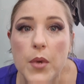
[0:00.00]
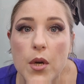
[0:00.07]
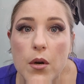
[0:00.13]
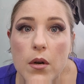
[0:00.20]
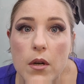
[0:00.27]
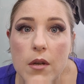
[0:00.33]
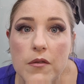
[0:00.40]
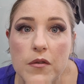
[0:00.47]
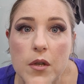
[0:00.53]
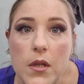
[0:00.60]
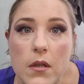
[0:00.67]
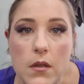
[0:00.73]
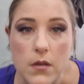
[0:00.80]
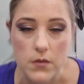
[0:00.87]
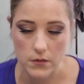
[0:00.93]

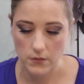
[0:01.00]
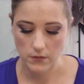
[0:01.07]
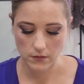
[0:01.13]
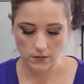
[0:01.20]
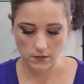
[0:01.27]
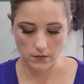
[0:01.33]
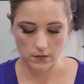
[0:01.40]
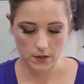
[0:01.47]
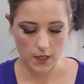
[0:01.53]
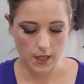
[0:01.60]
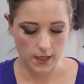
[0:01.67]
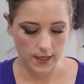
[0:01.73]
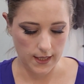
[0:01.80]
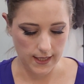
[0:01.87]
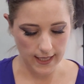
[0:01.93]
Beautiful.
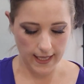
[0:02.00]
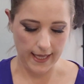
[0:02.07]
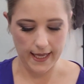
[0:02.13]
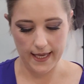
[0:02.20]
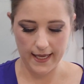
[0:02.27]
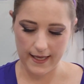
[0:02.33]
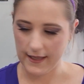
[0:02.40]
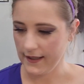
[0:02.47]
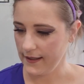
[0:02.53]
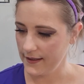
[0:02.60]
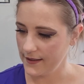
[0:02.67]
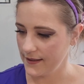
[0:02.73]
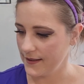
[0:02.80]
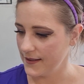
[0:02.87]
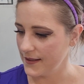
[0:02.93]
Yeah.
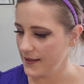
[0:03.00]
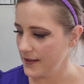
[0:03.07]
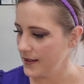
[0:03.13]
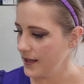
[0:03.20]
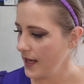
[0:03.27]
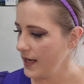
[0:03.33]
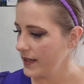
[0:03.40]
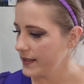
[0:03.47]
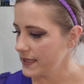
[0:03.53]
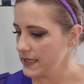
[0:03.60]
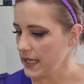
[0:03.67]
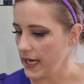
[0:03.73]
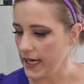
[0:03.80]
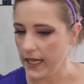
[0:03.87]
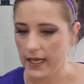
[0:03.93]

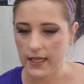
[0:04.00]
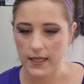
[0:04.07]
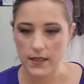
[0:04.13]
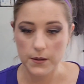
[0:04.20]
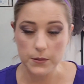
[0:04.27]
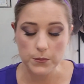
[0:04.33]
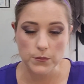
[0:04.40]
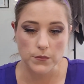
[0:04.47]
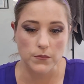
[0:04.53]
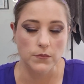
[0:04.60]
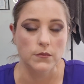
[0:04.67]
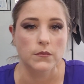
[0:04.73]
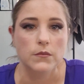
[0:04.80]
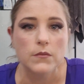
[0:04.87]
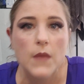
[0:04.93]
Exciting.
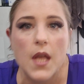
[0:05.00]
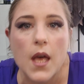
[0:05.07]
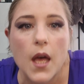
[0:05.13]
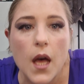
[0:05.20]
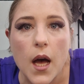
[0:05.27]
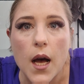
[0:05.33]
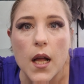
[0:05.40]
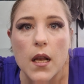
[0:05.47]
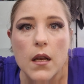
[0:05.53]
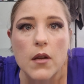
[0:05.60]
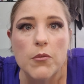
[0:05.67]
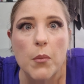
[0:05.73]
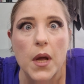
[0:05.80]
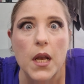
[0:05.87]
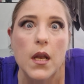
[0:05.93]
I
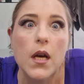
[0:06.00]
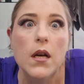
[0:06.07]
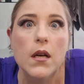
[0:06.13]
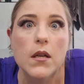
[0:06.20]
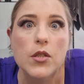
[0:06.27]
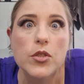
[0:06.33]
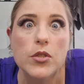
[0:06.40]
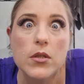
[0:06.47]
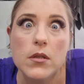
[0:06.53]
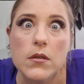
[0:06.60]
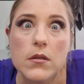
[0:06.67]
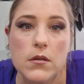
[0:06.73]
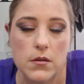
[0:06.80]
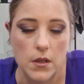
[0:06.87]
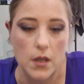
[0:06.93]
love my
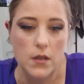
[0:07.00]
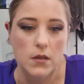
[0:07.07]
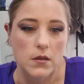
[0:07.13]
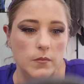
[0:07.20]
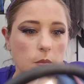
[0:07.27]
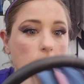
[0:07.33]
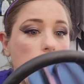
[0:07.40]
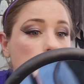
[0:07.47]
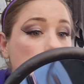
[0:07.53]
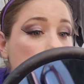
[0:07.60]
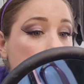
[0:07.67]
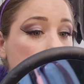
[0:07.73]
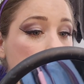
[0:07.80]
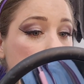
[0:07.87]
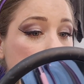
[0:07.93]
lashes. I love my
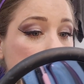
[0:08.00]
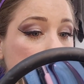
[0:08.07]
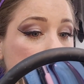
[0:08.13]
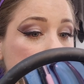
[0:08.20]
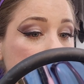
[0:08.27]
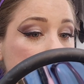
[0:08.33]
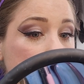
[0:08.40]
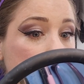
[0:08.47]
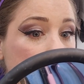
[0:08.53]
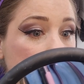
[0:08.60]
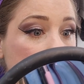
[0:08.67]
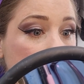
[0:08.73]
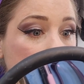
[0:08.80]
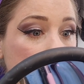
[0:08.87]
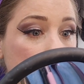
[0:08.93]
lashes.
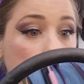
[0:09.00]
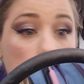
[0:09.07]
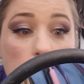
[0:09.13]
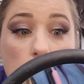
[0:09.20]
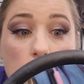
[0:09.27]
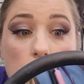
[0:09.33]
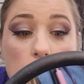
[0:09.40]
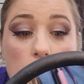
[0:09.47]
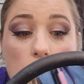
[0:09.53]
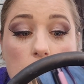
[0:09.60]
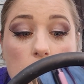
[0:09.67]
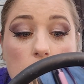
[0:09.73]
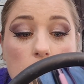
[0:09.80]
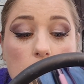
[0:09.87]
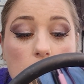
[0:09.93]
La, la, la,
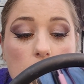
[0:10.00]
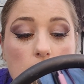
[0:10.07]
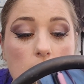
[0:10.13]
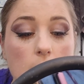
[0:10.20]
la, la,